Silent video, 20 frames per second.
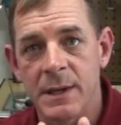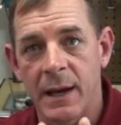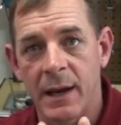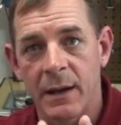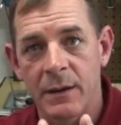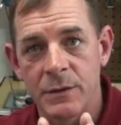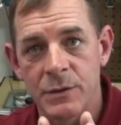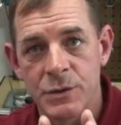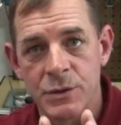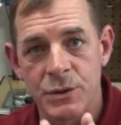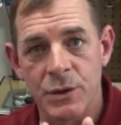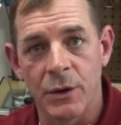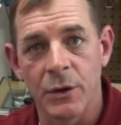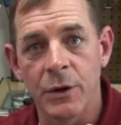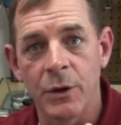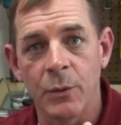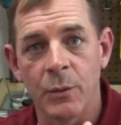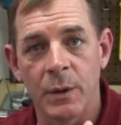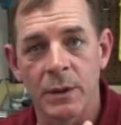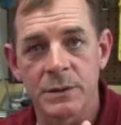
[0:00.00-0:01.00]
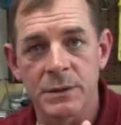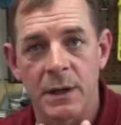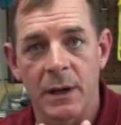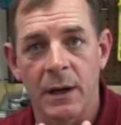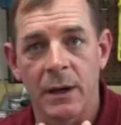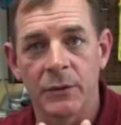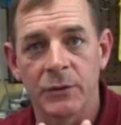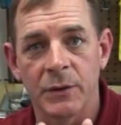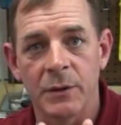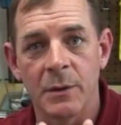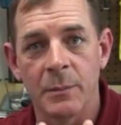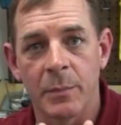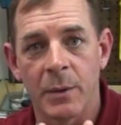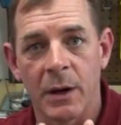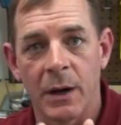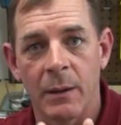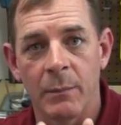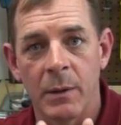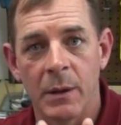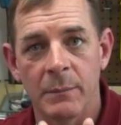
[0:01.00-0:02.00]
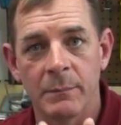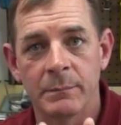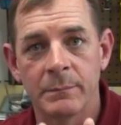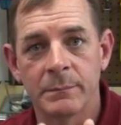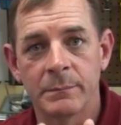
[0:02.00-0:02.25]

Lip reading: out and show you what's causing the problem.